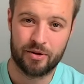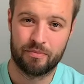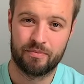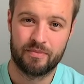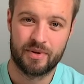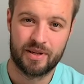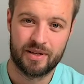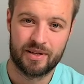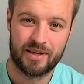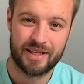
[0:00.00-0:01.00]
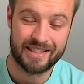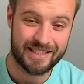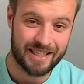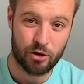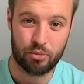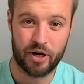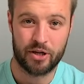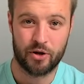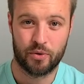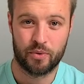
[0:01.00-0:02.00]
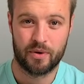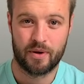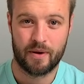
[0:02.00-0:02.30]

them and celebrate you.